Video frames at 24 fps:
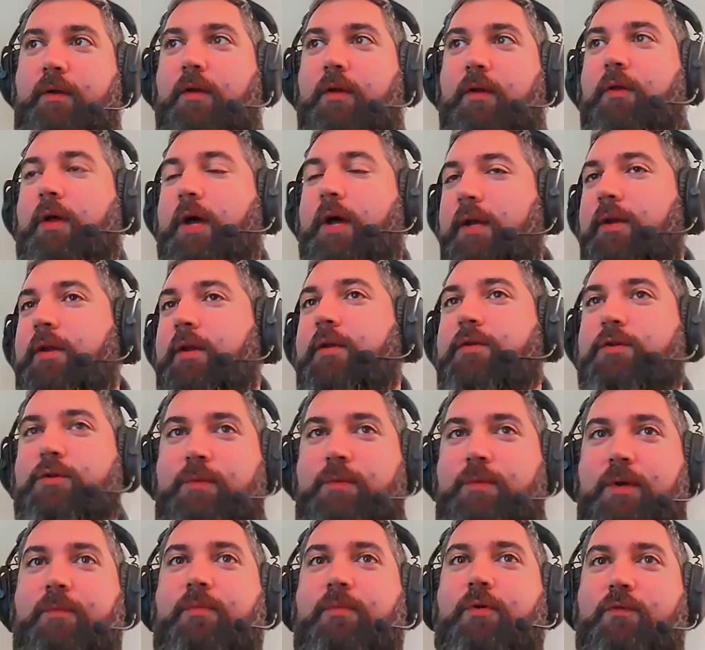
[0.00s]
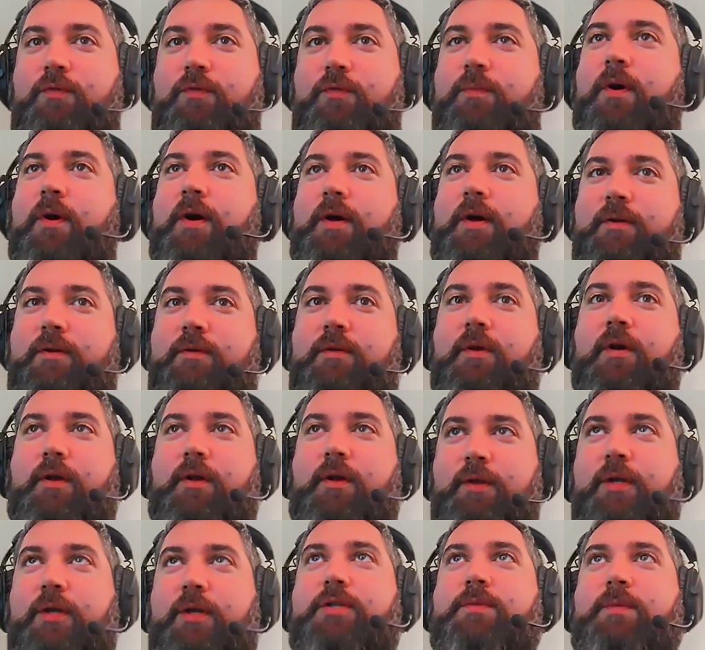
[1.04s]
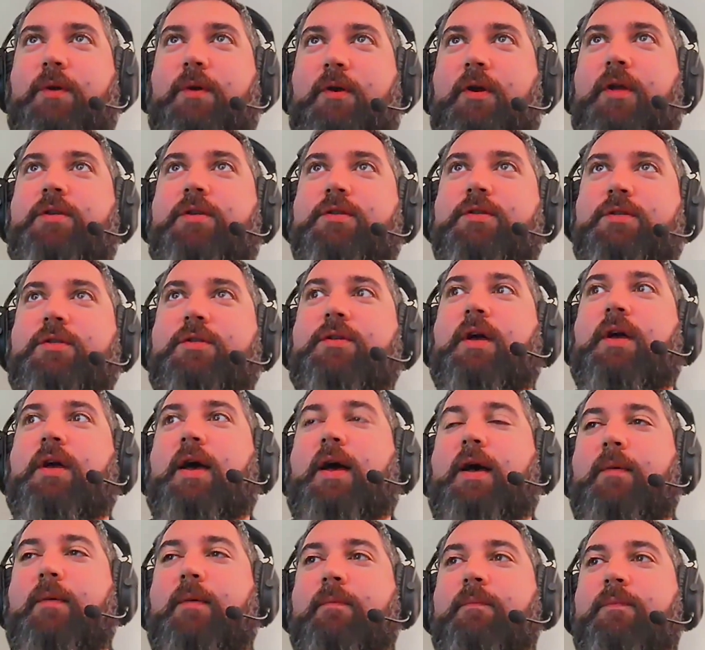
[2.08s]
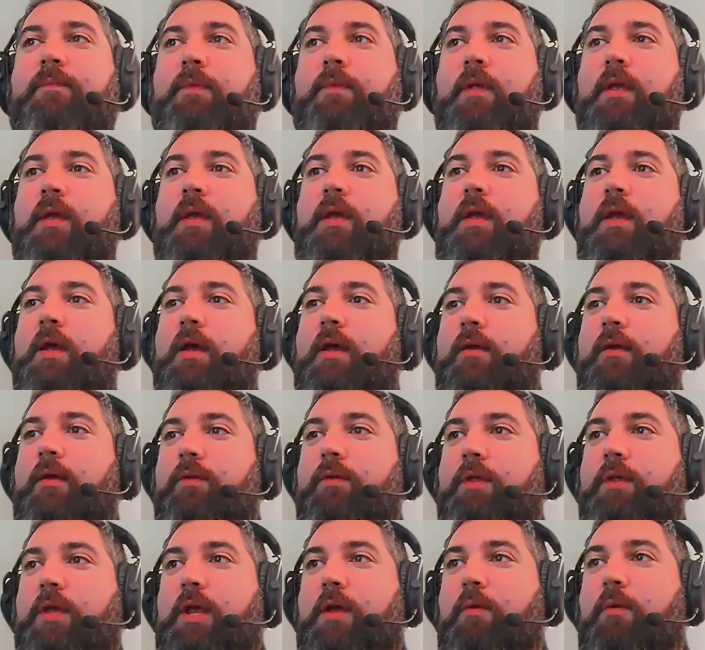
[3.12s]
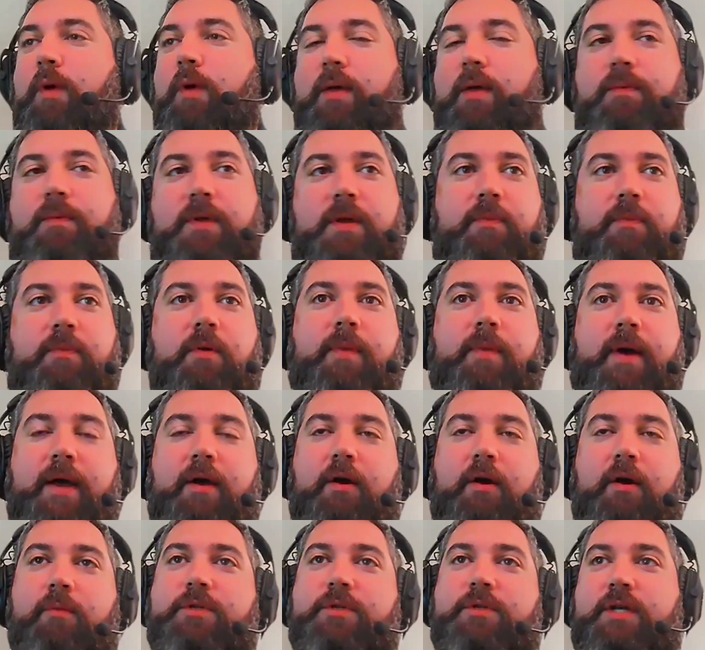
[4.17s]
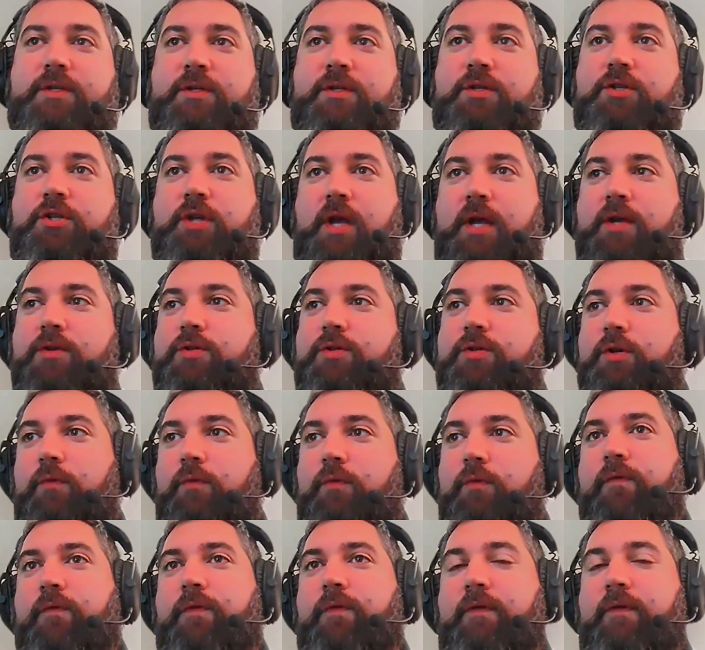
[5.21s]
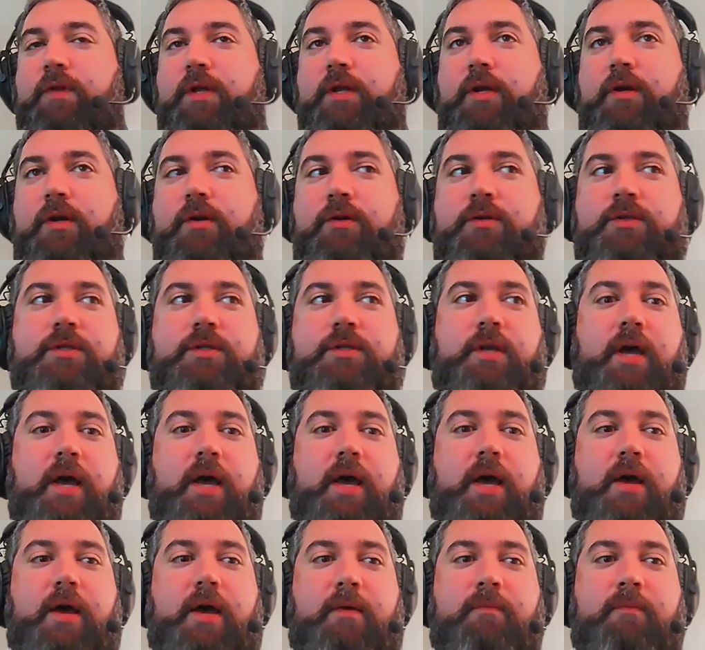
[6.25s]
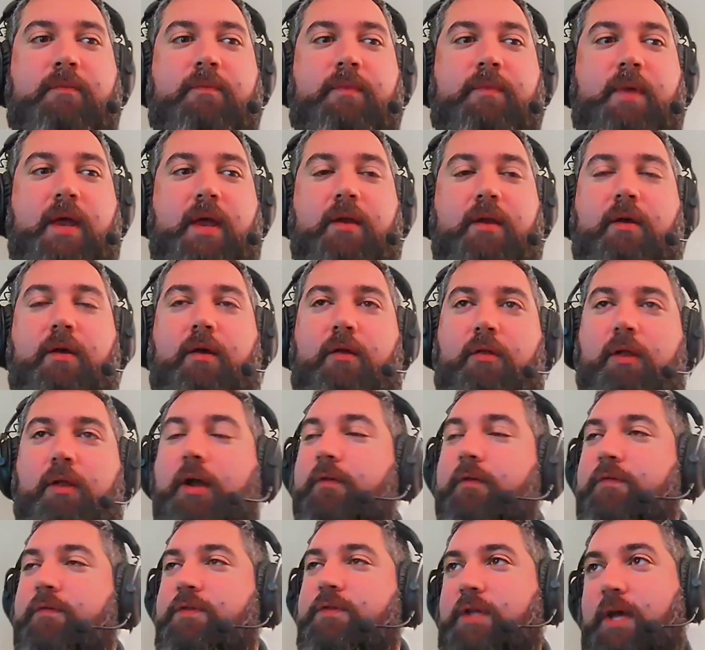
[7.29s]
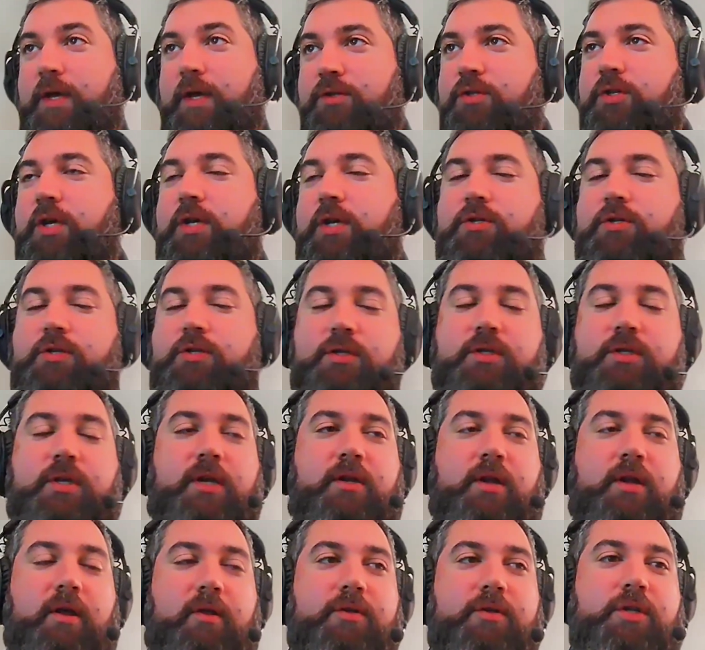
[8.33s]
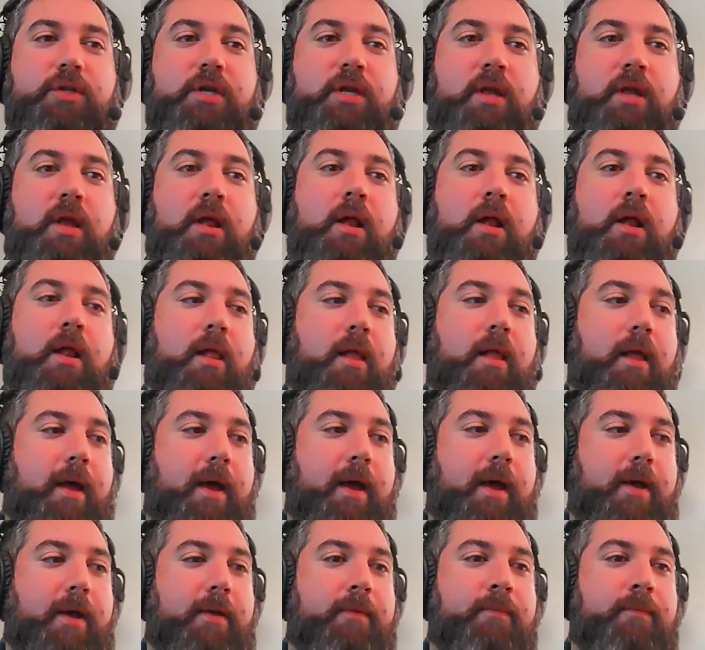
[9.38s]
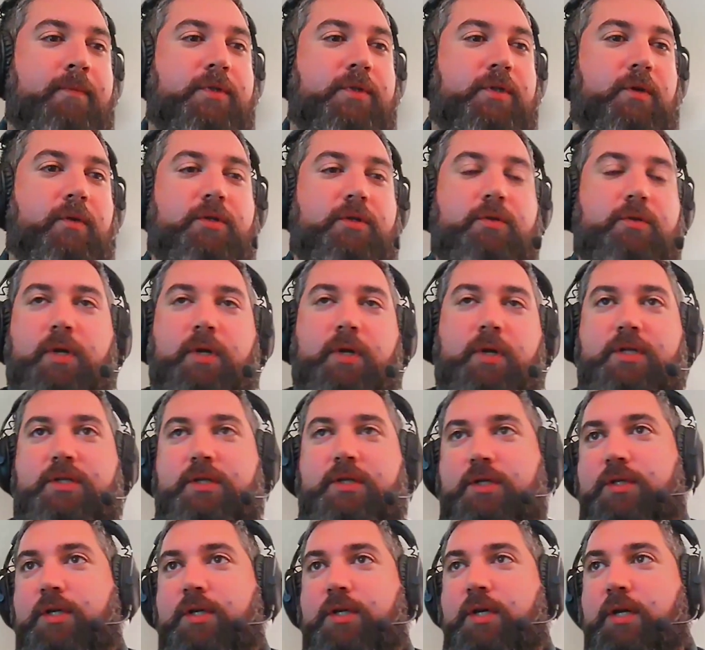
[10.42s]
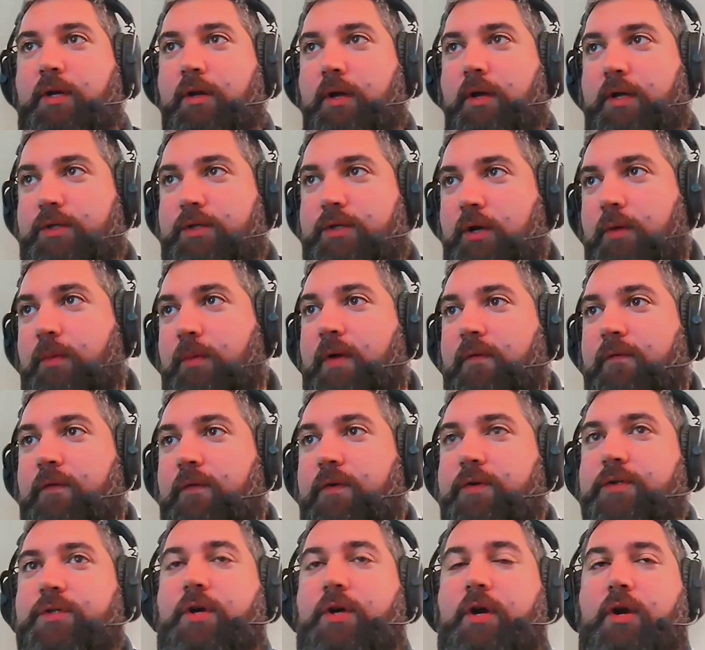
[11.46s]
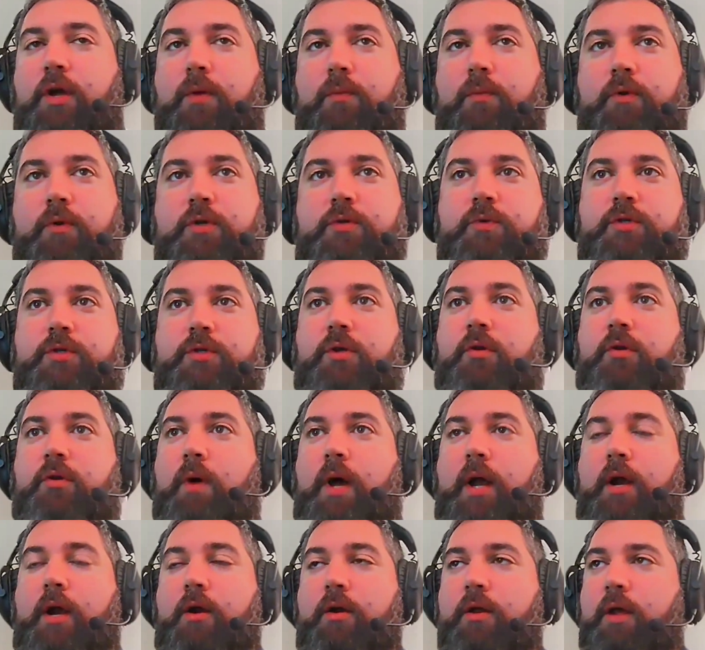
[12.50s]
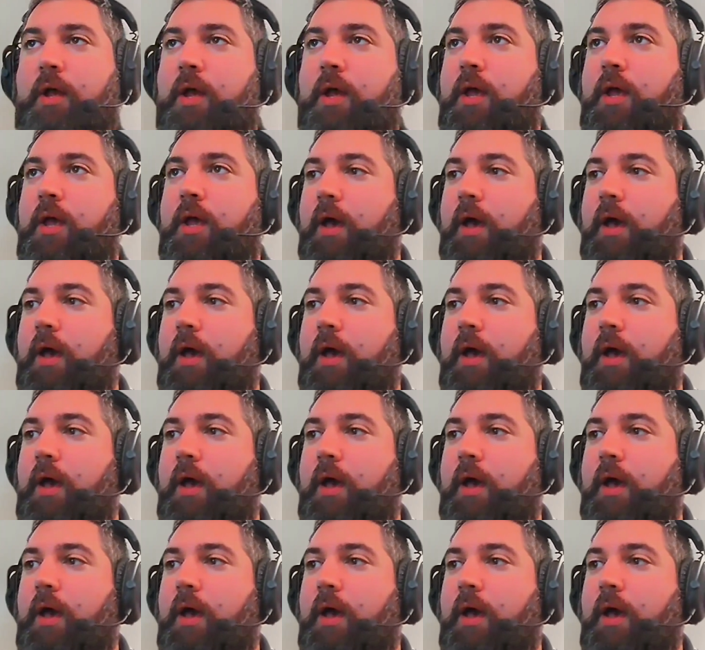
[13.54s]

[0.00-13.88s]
lot to be improved upon on the experience. The way people buy homes hasn't changed in over 50 years, and a lot of has changed in technology. So in 2016, I started my first startup, which was acquired